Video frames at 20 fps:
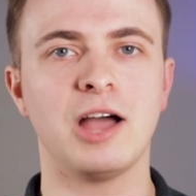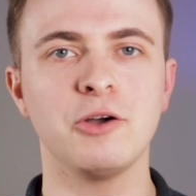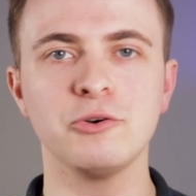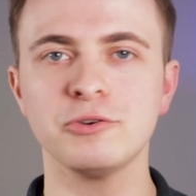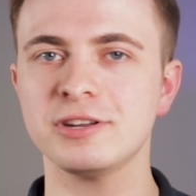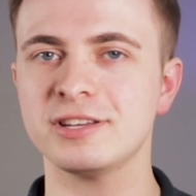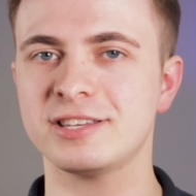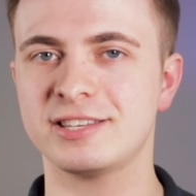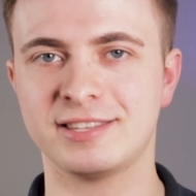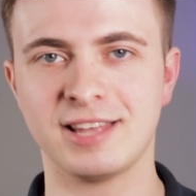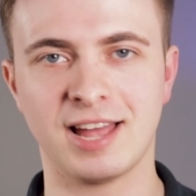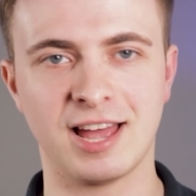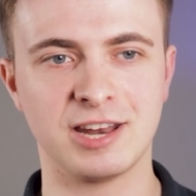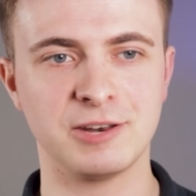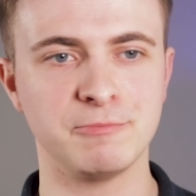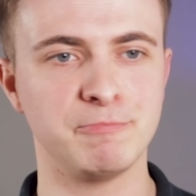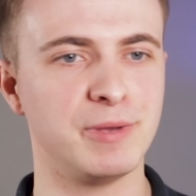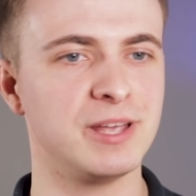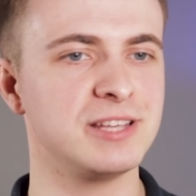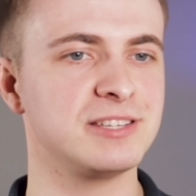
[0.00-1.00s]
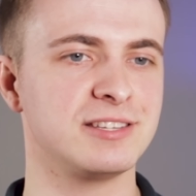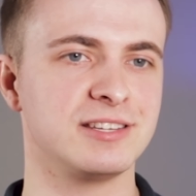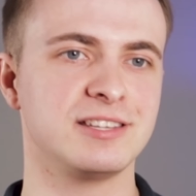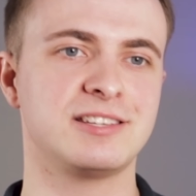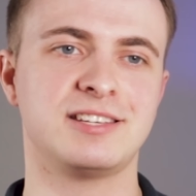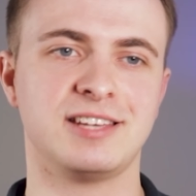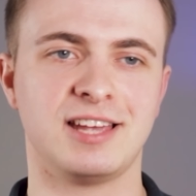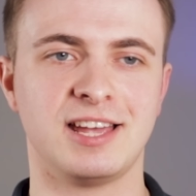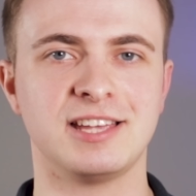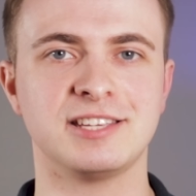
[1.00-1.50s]
I understand
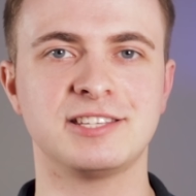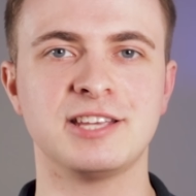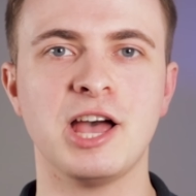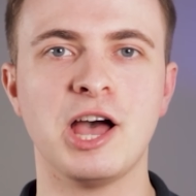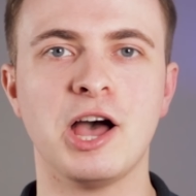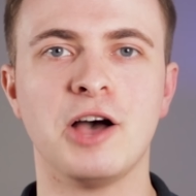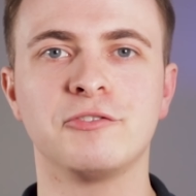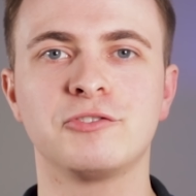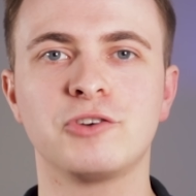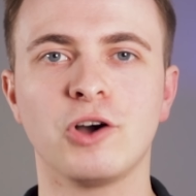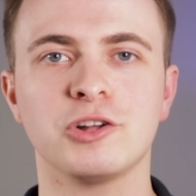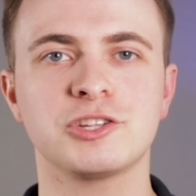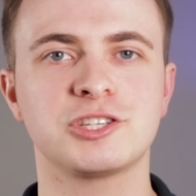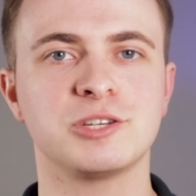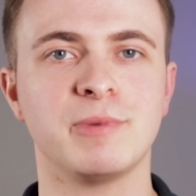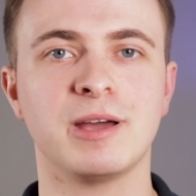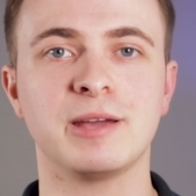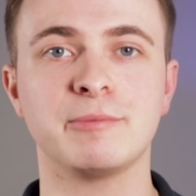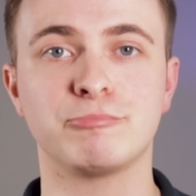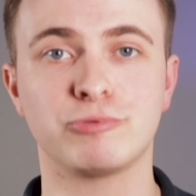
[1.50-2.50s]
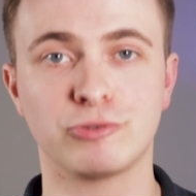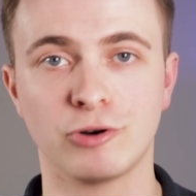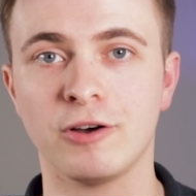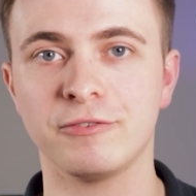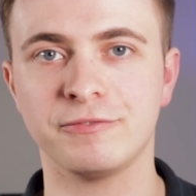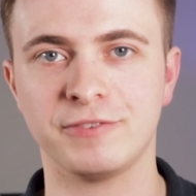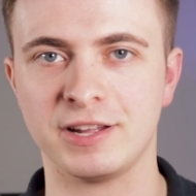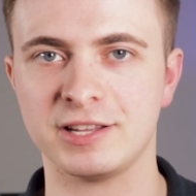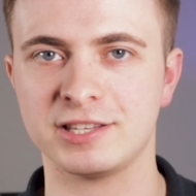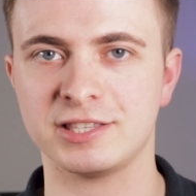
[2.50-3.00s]
businesses have got to make
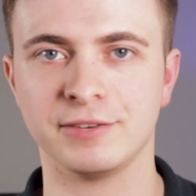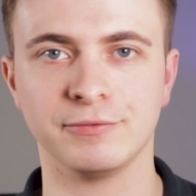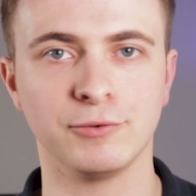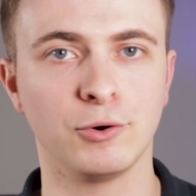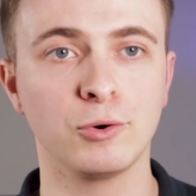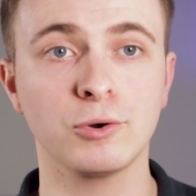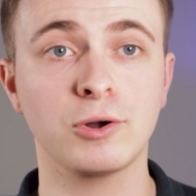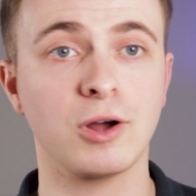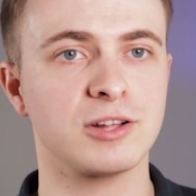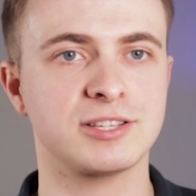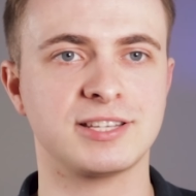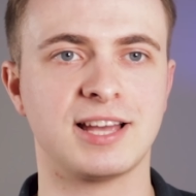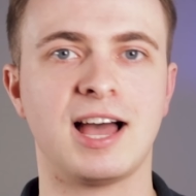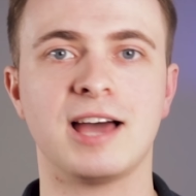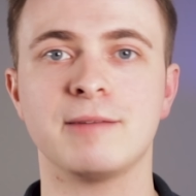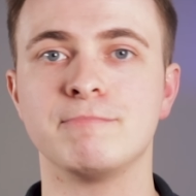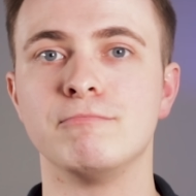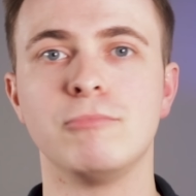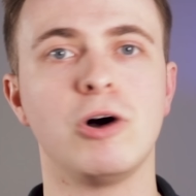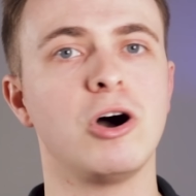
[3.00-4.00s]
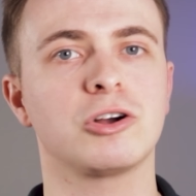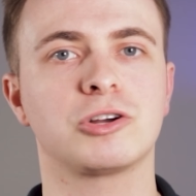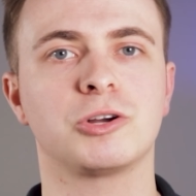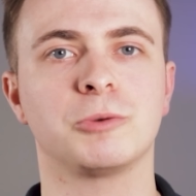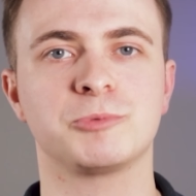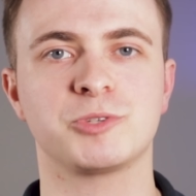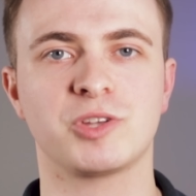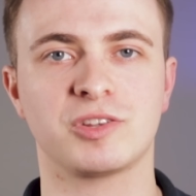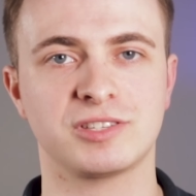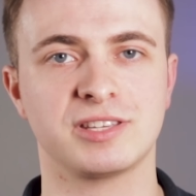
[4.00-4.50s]
profits. They've all got to add
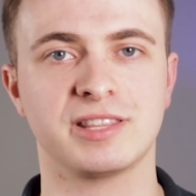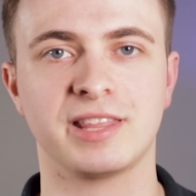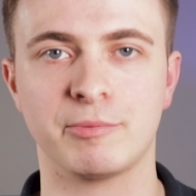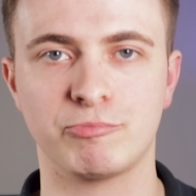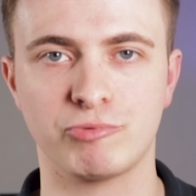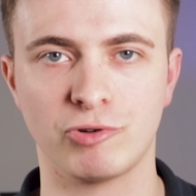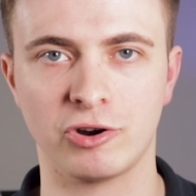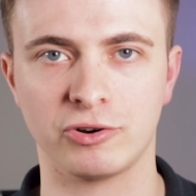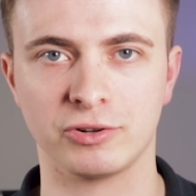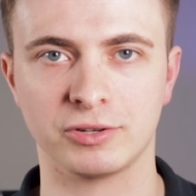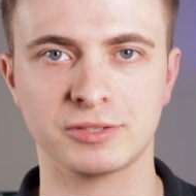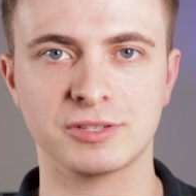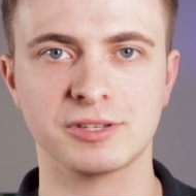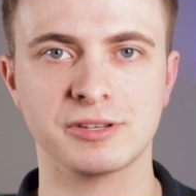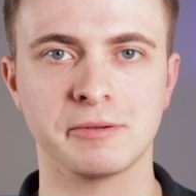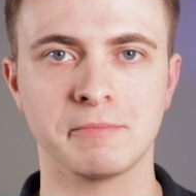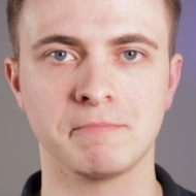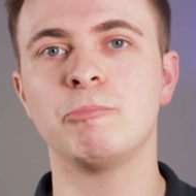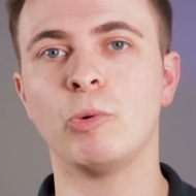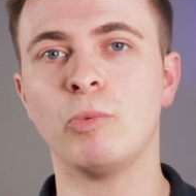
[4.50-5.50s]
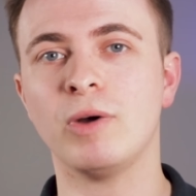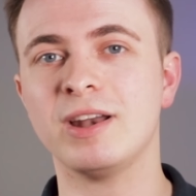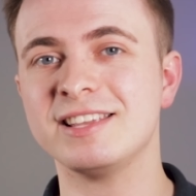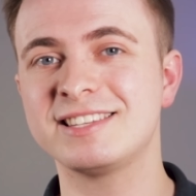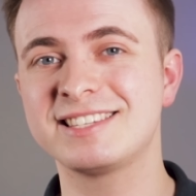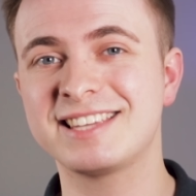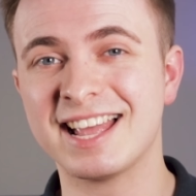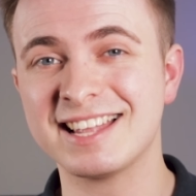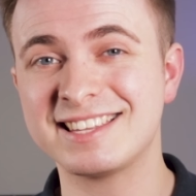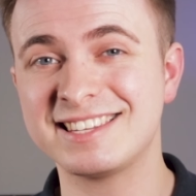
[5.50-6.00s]
markups onto their products. But when
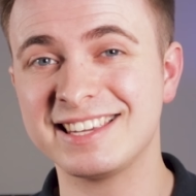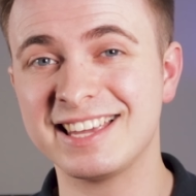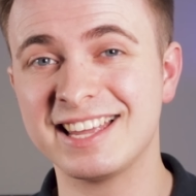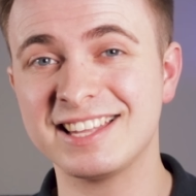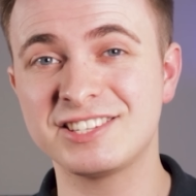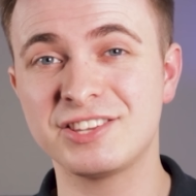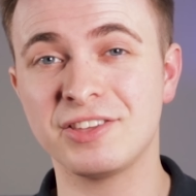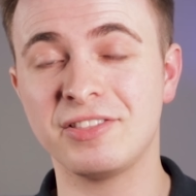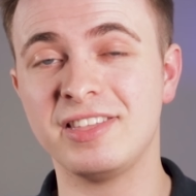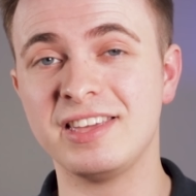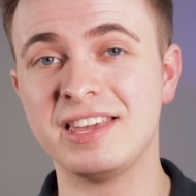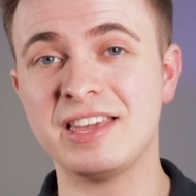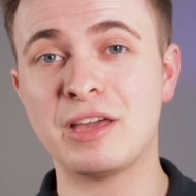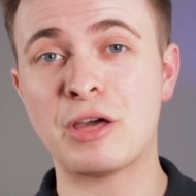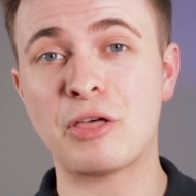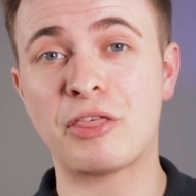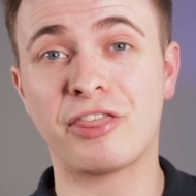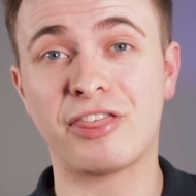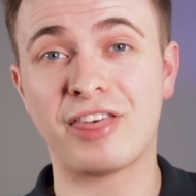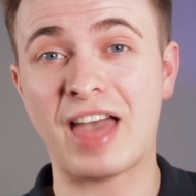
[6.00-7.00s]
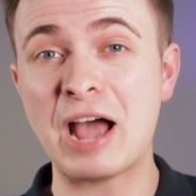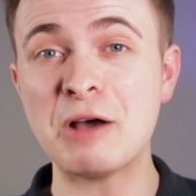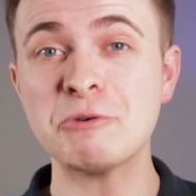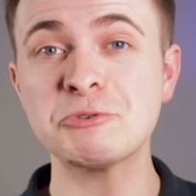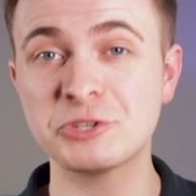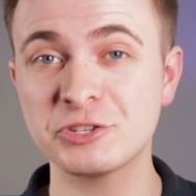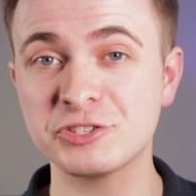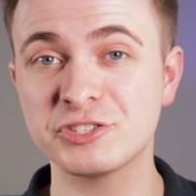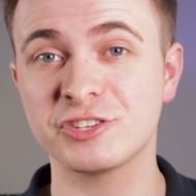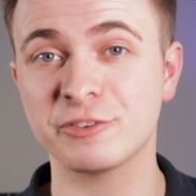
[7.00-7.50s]
it's getting into the
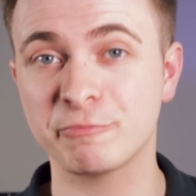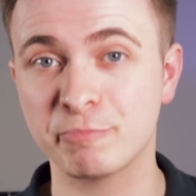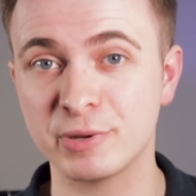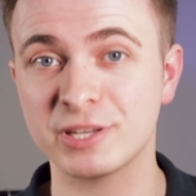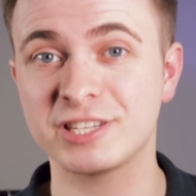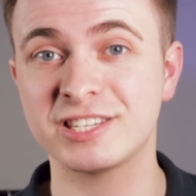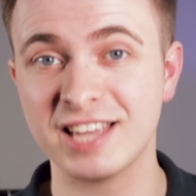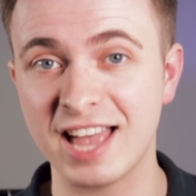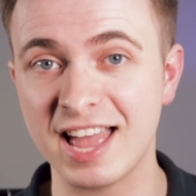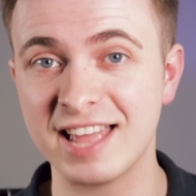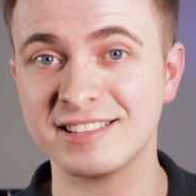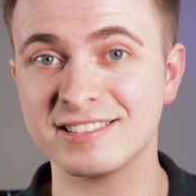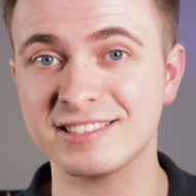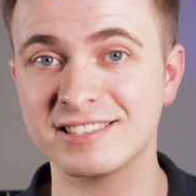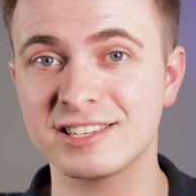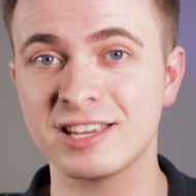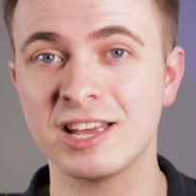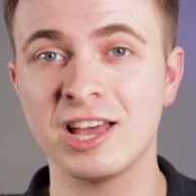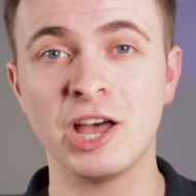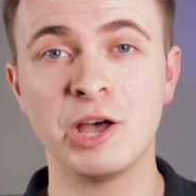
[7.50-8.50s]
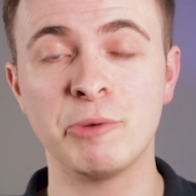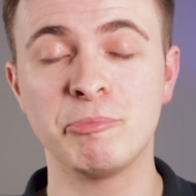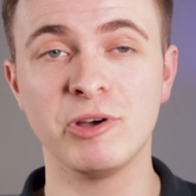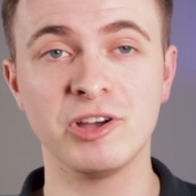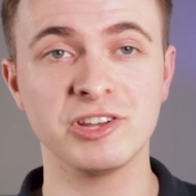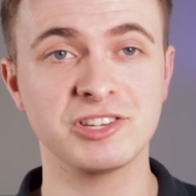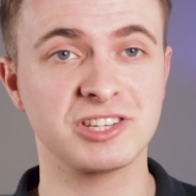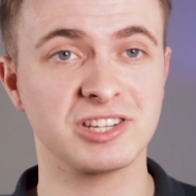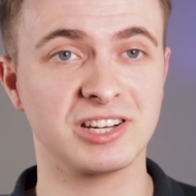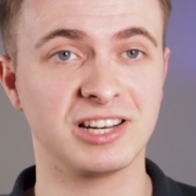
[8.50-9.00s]
thousands of percent,
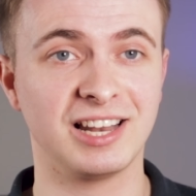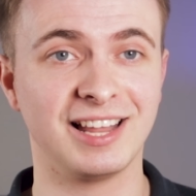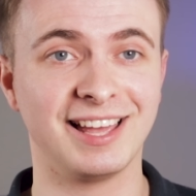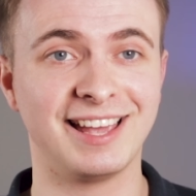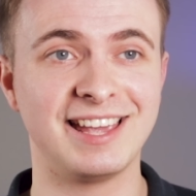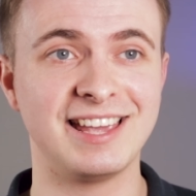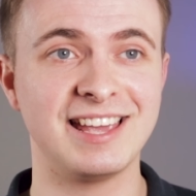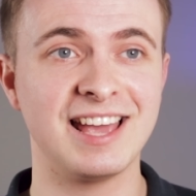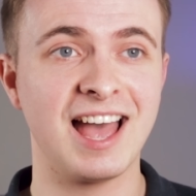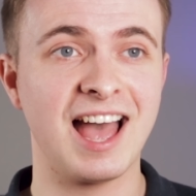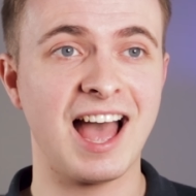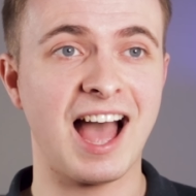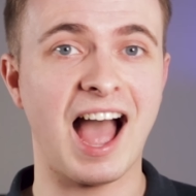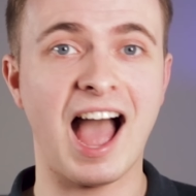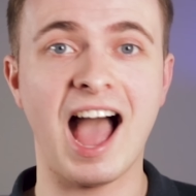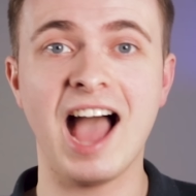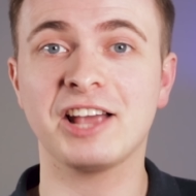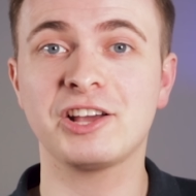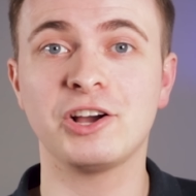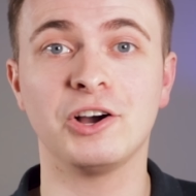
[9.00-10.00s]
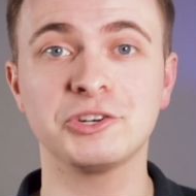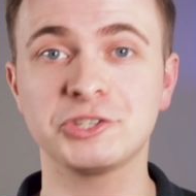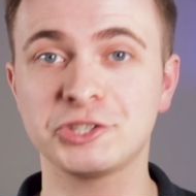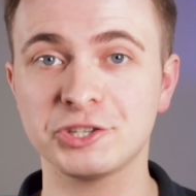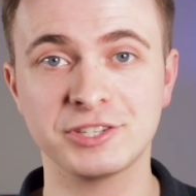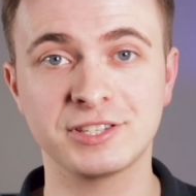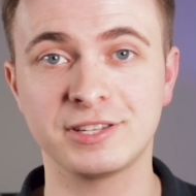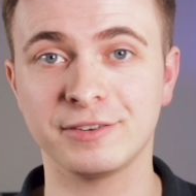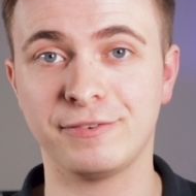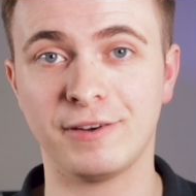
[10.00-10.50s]
personally, I can't
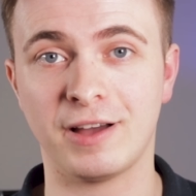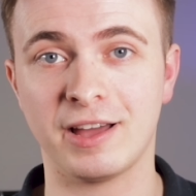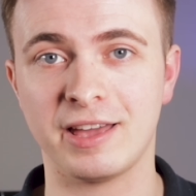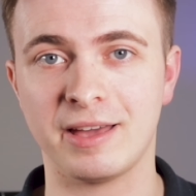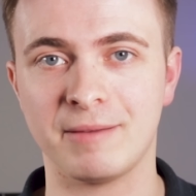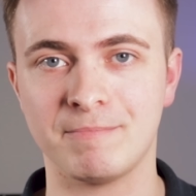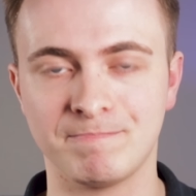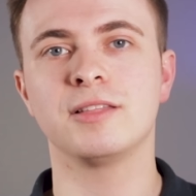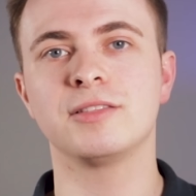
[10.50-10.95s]
justify it.